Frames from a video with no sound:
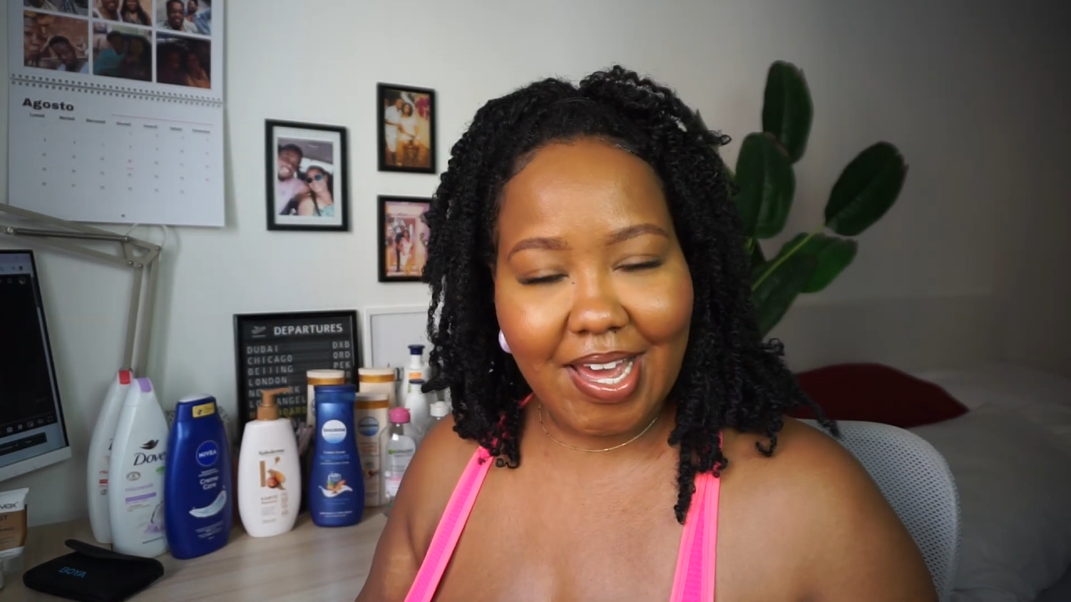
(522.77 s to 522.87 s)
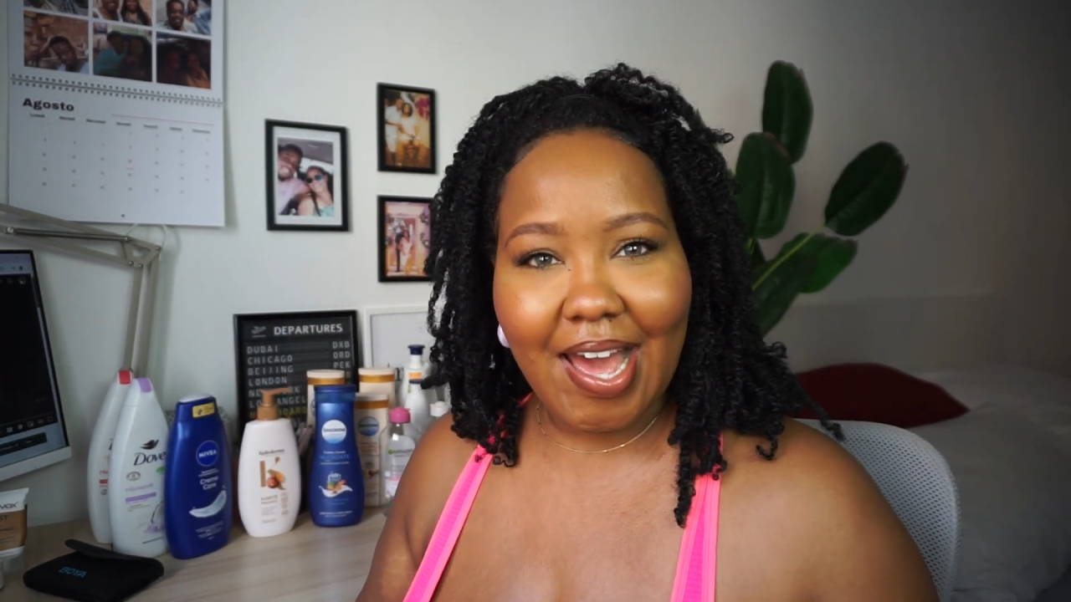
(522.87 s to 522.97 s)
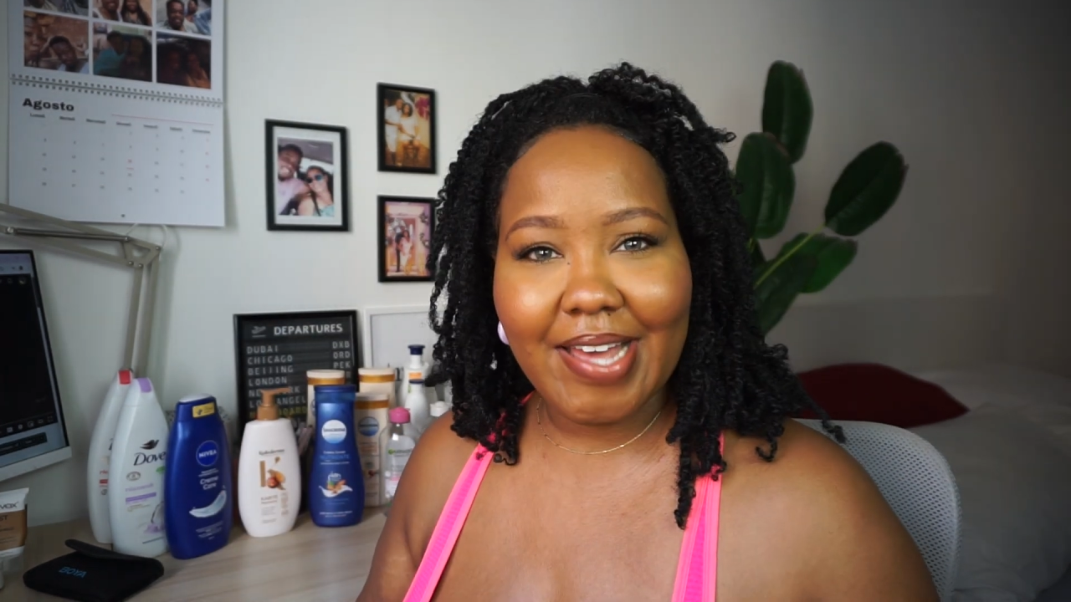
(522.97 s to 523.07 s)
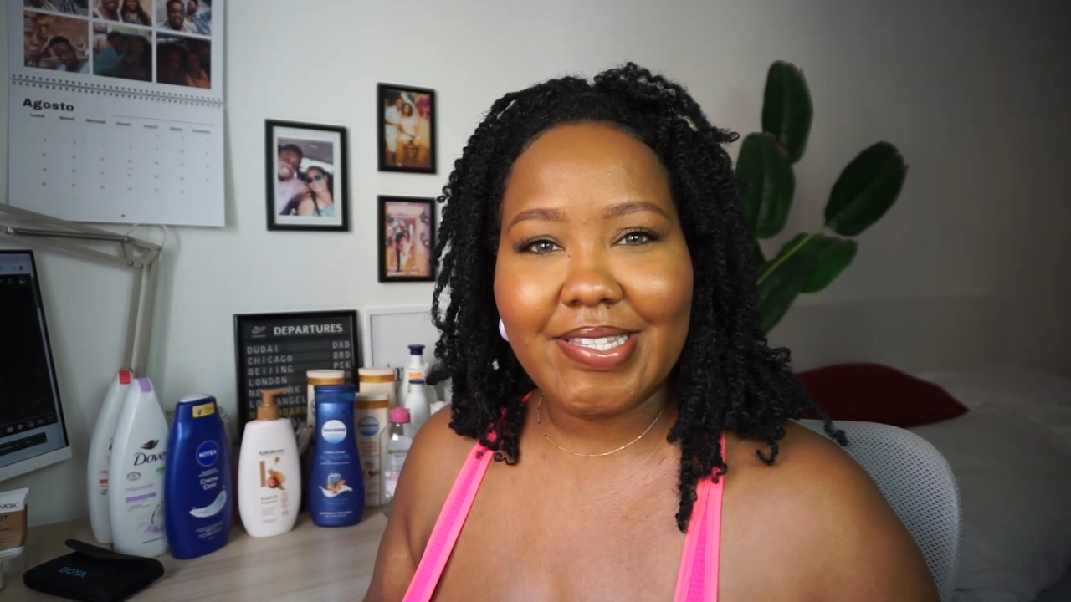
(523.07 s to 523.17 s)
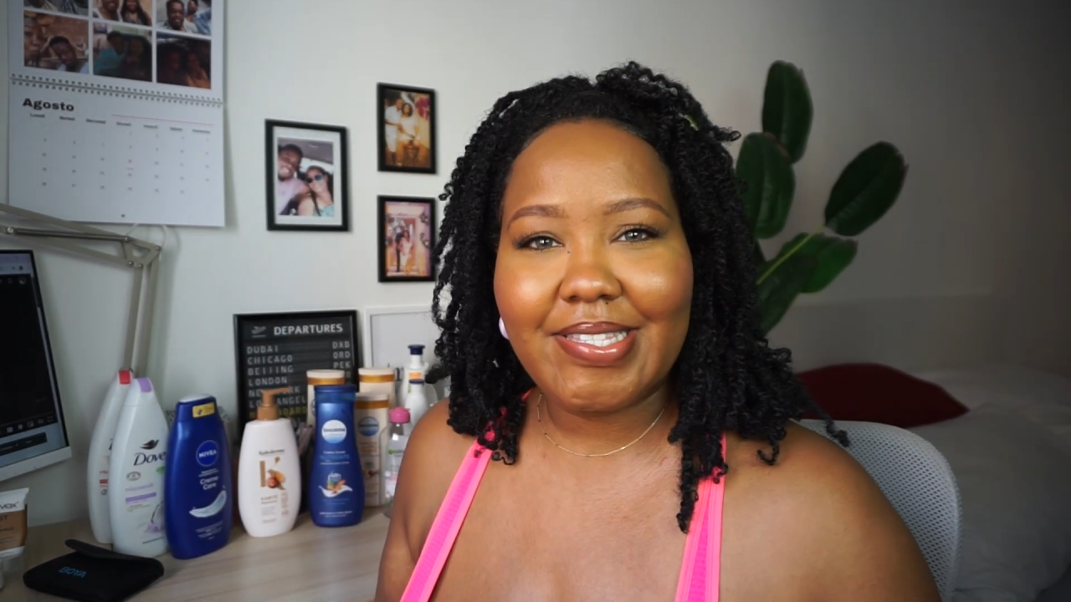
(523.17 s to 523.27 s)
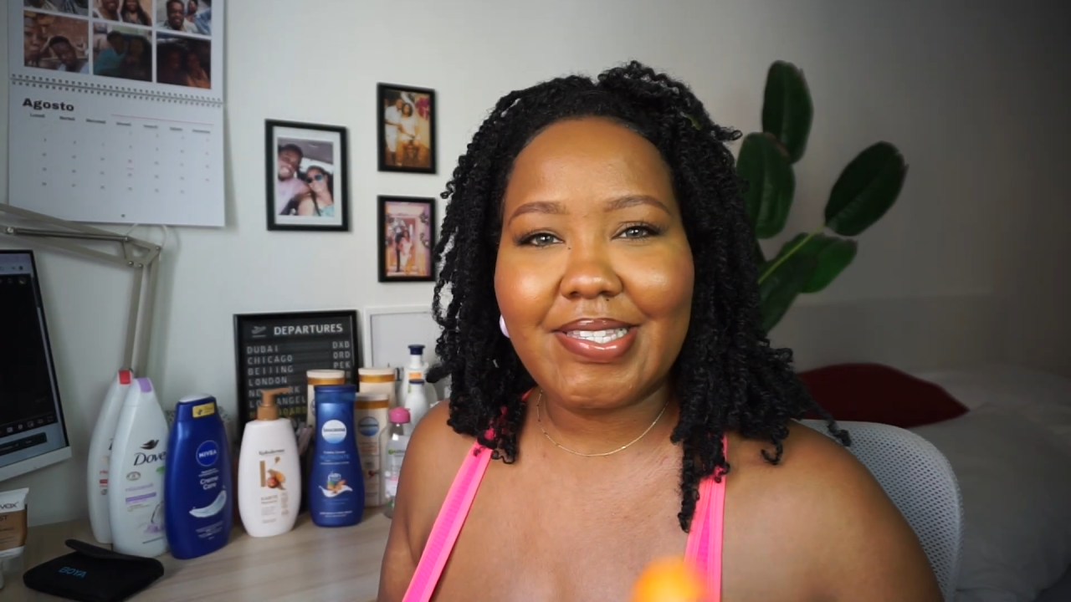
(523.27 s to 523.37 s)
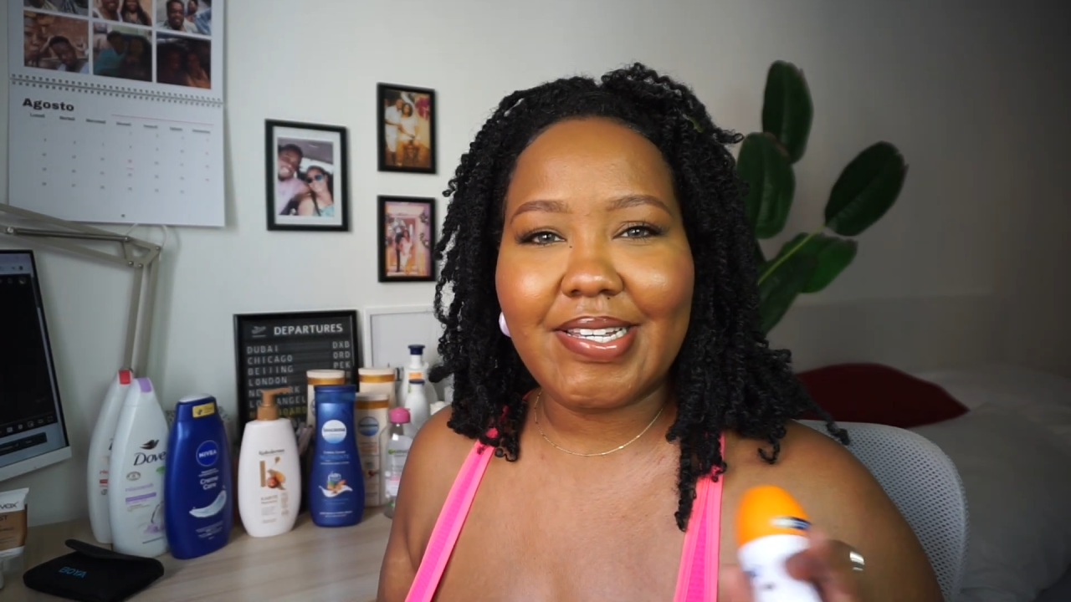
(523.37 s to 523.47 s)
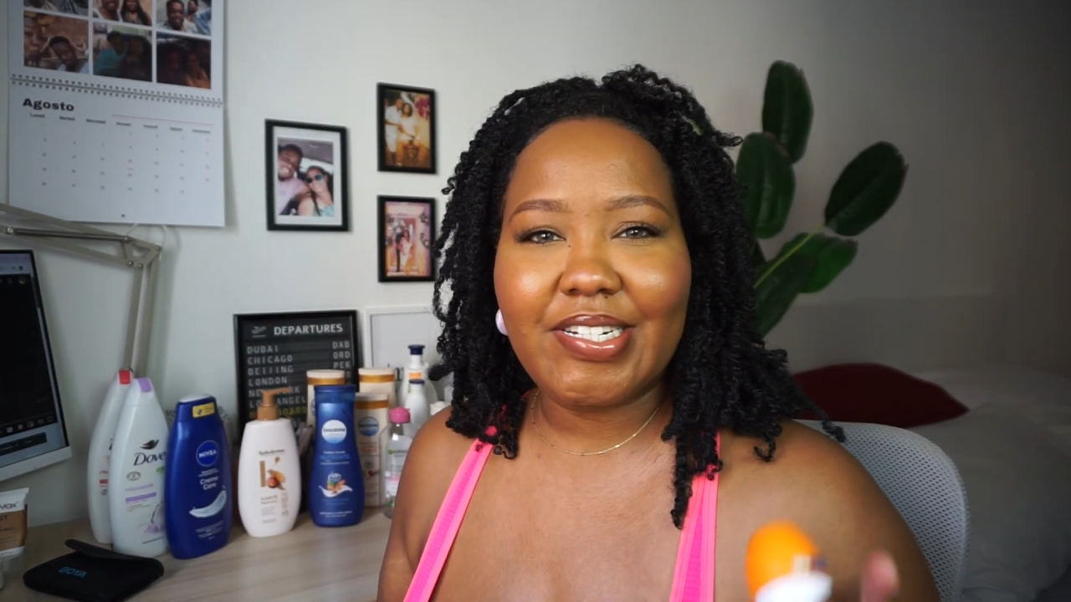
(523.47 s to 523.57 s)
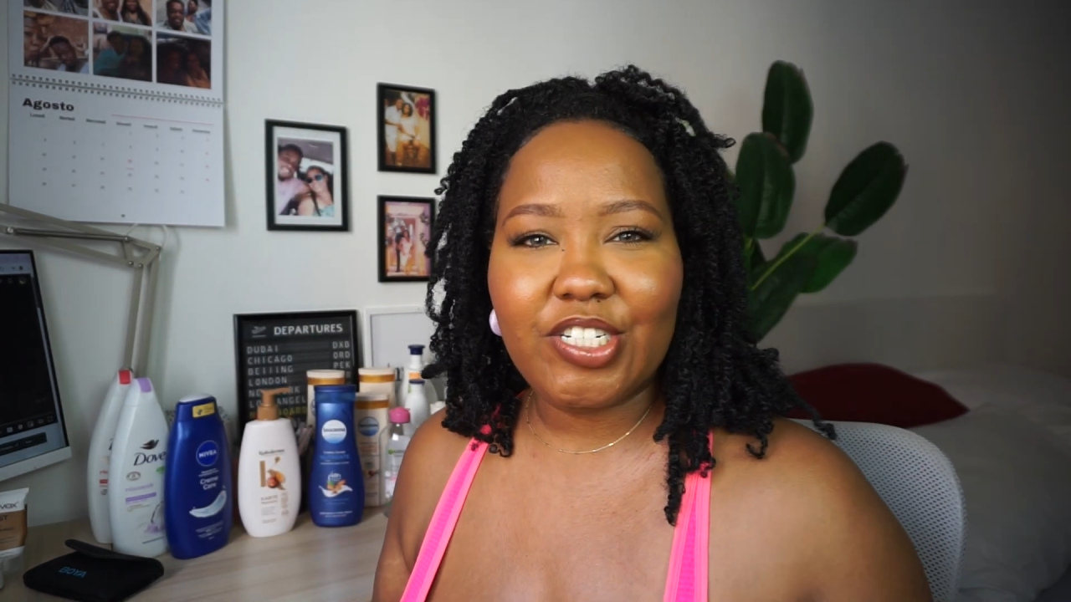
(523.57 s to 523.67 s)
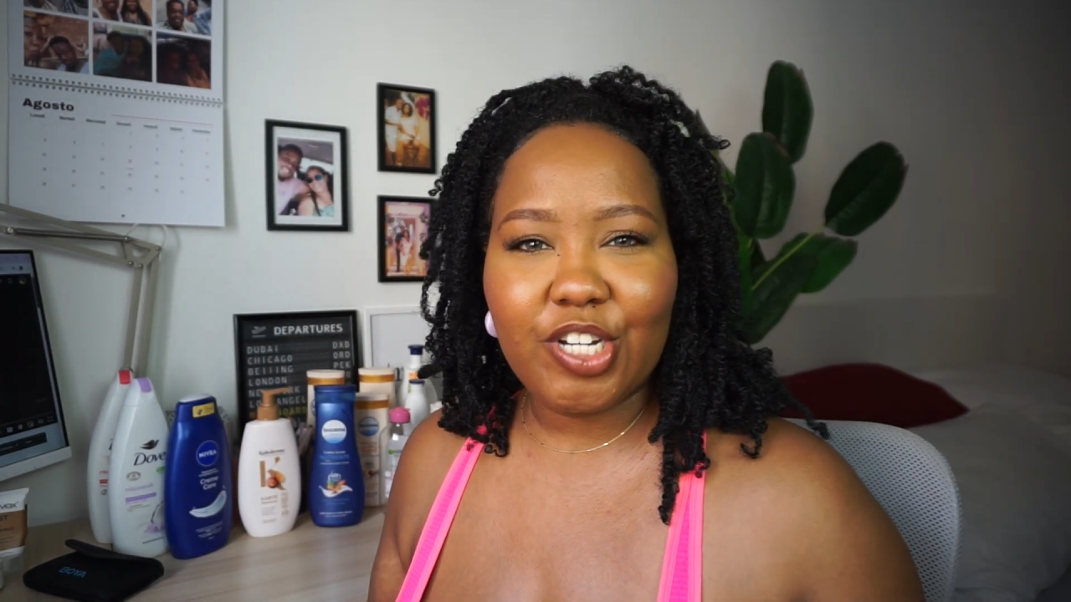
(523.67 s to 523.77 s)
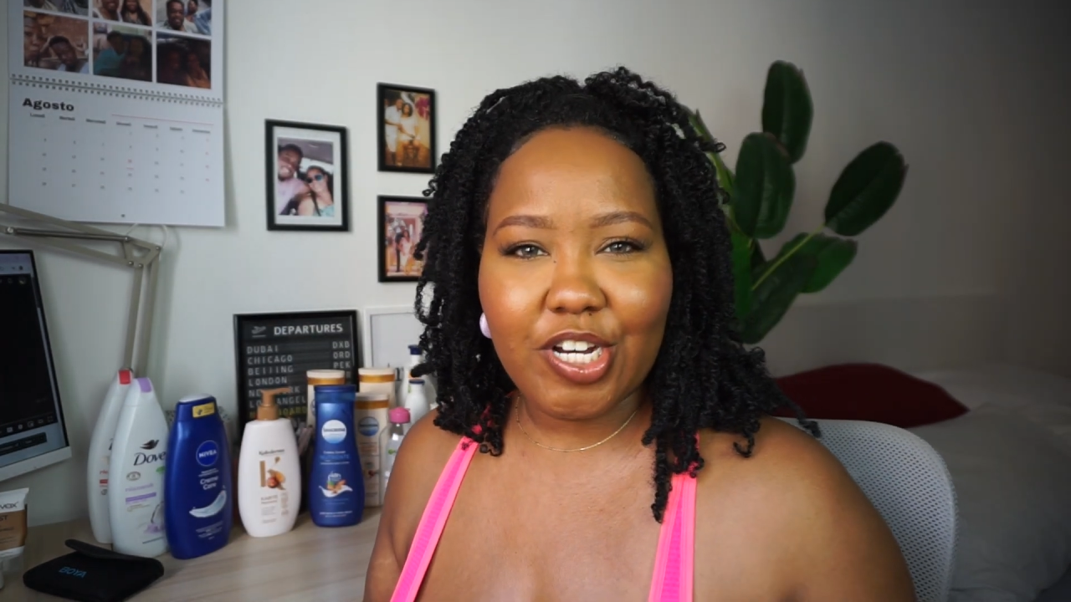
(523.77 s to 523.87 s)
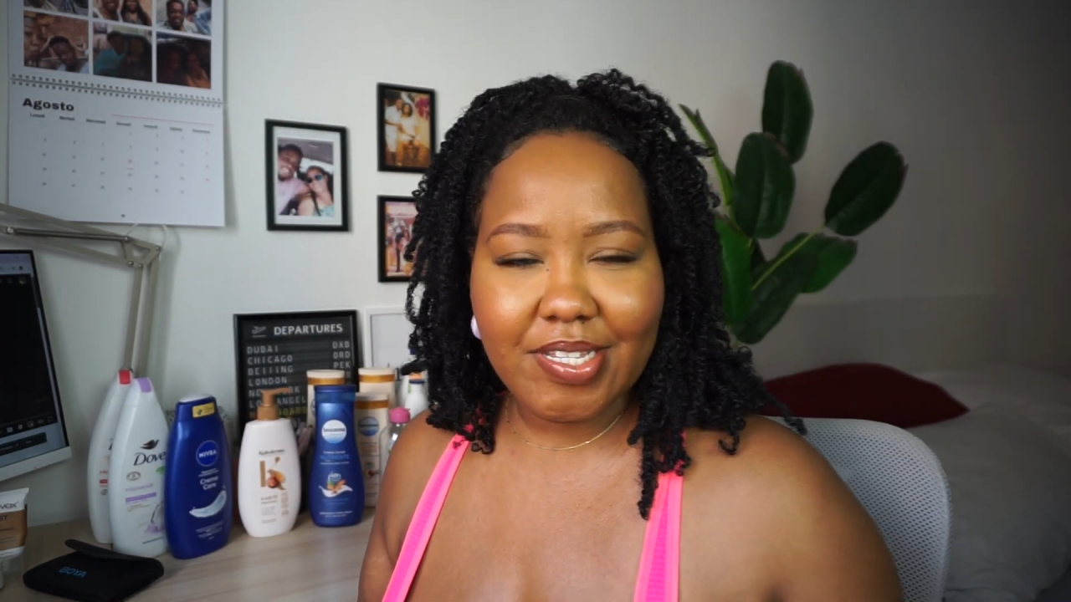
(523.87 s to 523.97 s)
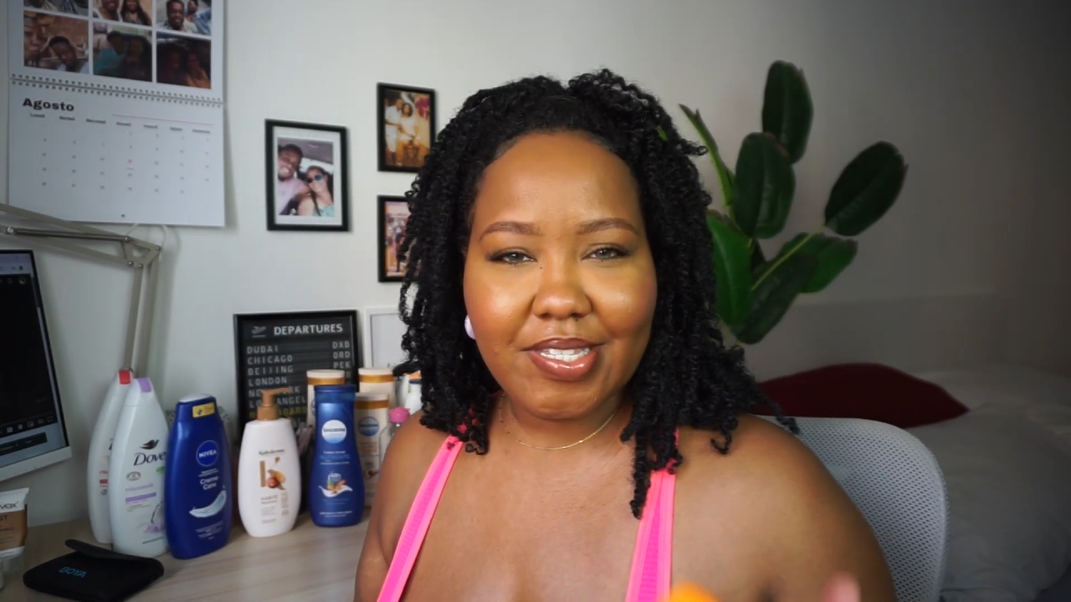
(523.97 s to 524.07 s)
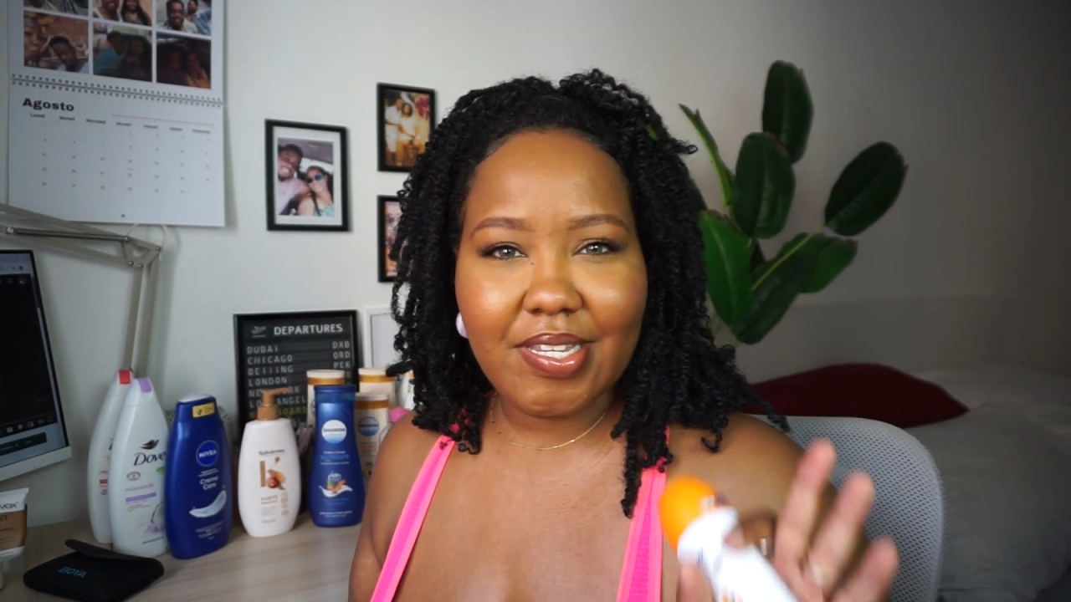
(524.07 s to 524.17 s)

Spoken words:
I did not